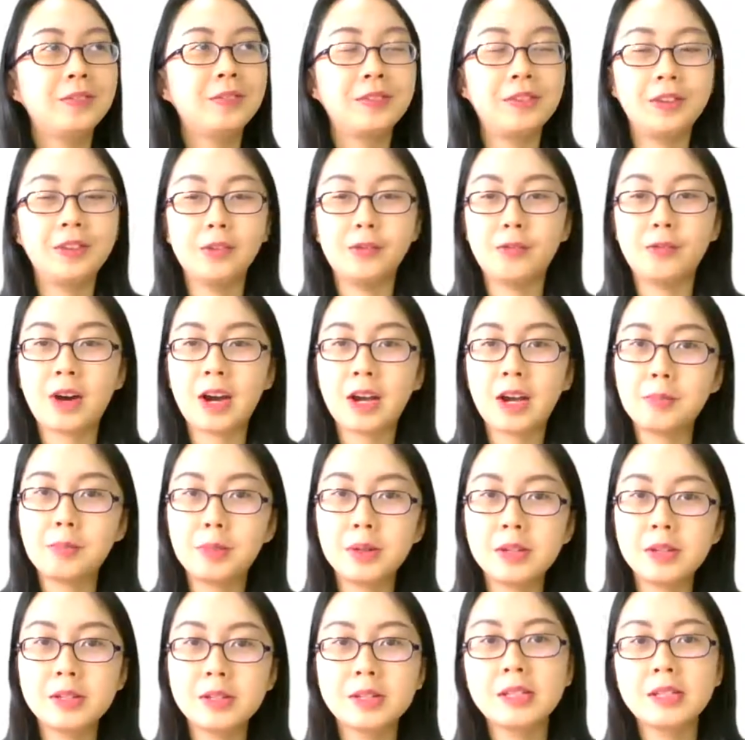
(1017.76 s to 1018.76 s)
the
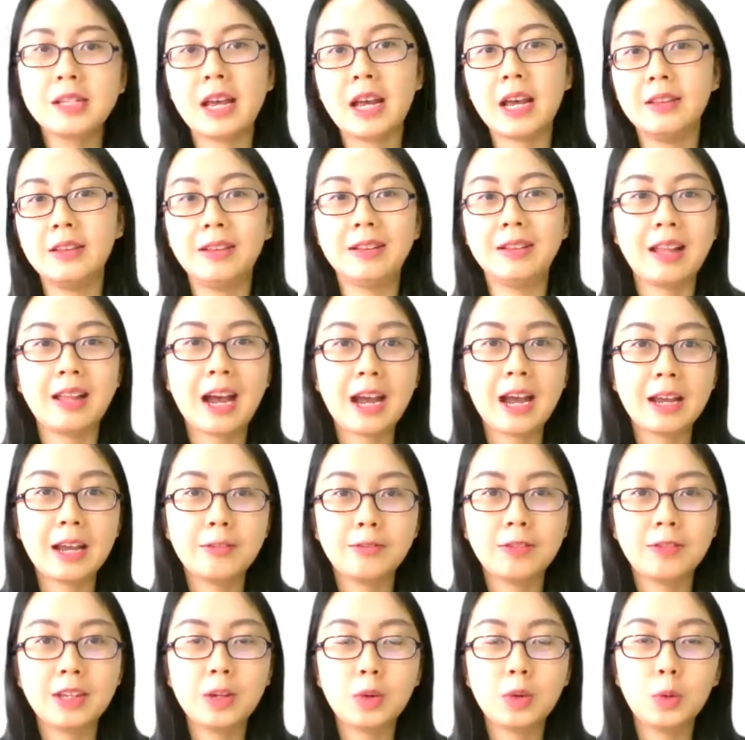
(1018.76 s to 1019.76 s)
vibrance and the
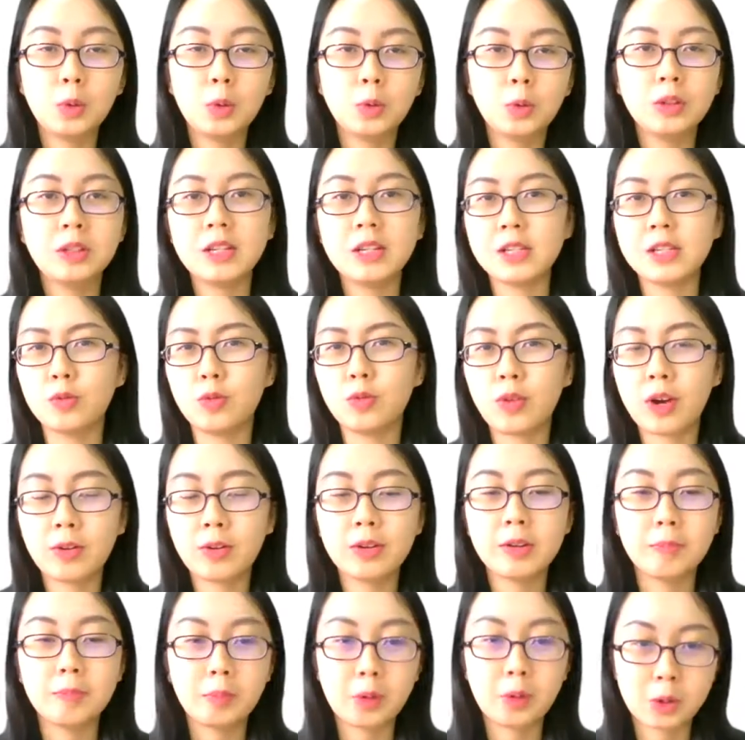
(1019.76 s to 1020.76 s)
livelihood is
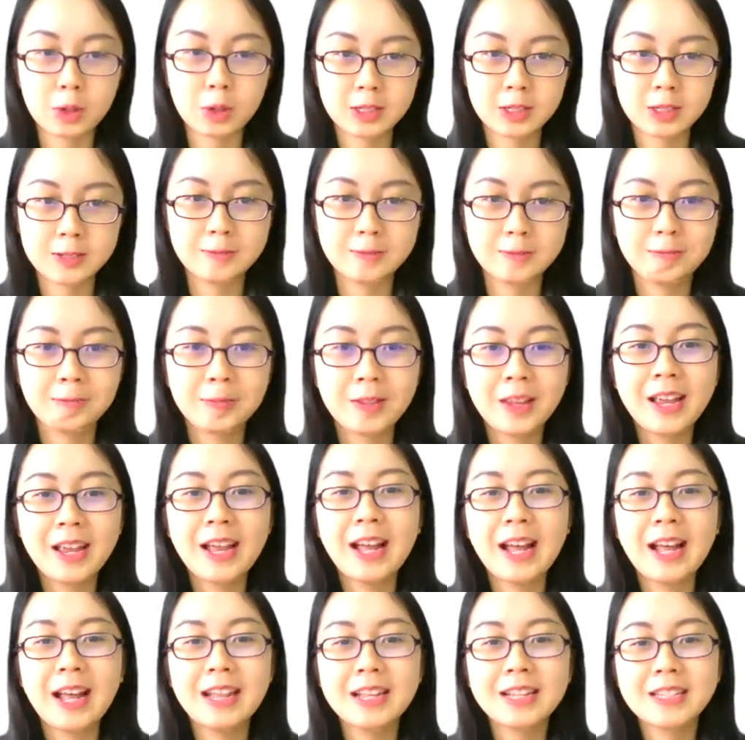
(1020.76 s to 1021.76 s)
very important.
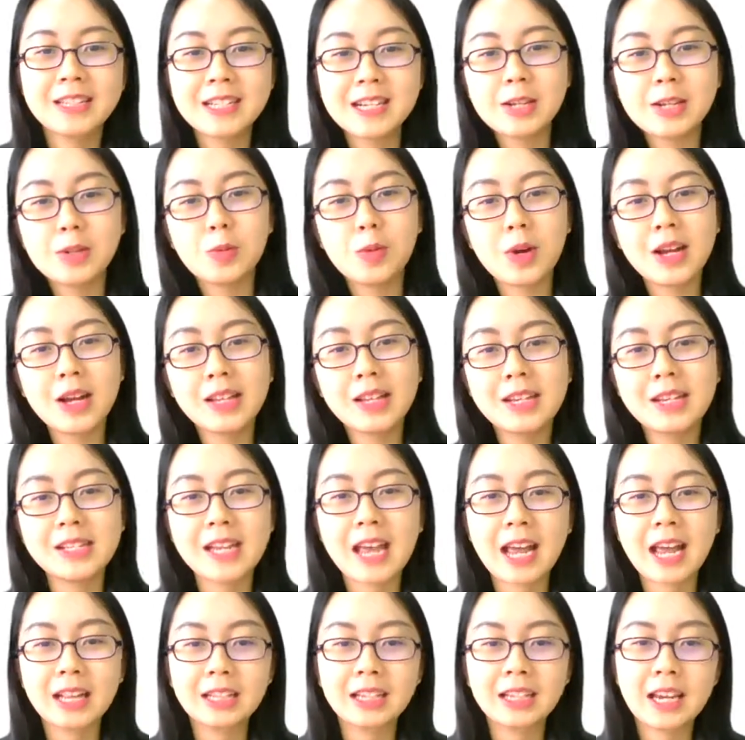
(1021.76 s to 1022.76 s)
The third one is
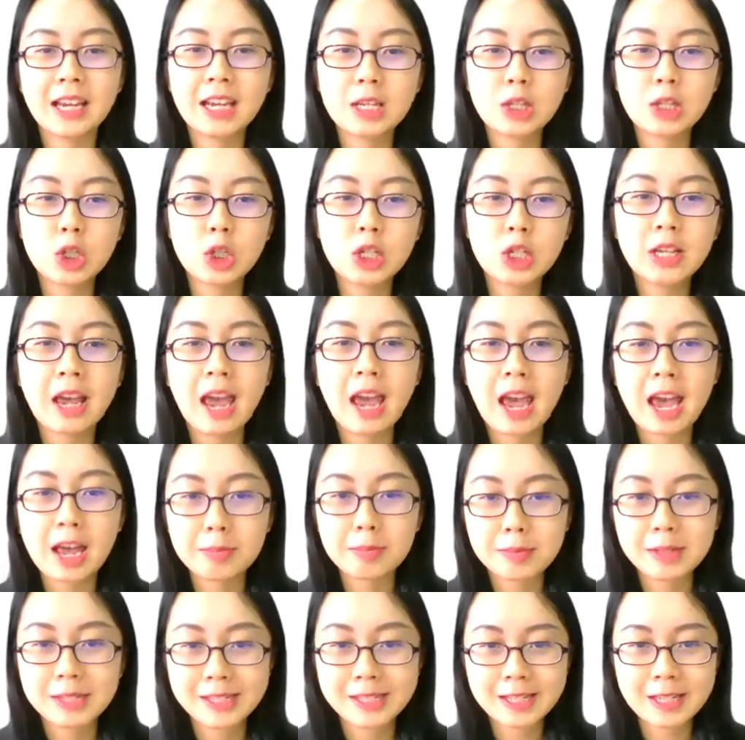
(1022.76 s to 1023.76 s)
engaging
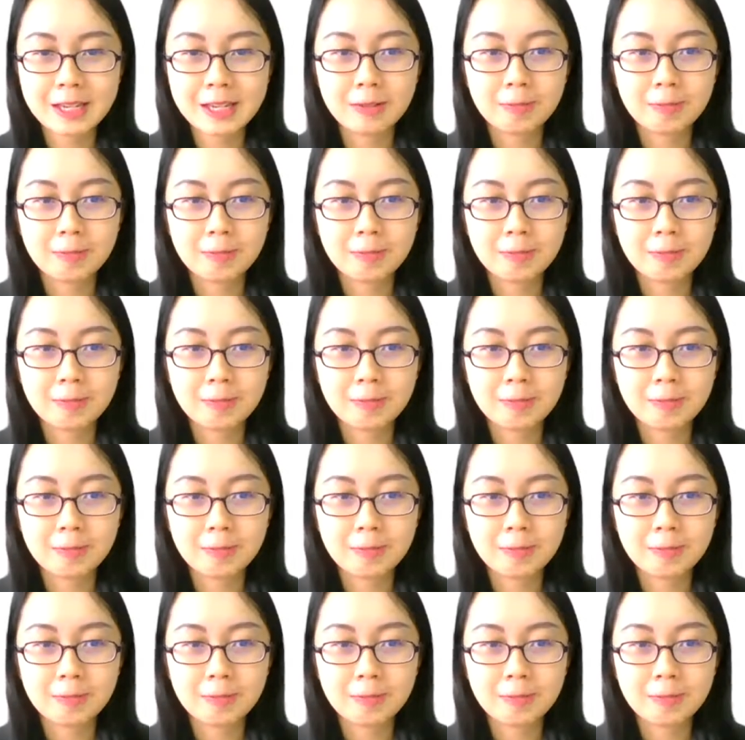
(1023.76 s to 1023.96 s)
MC,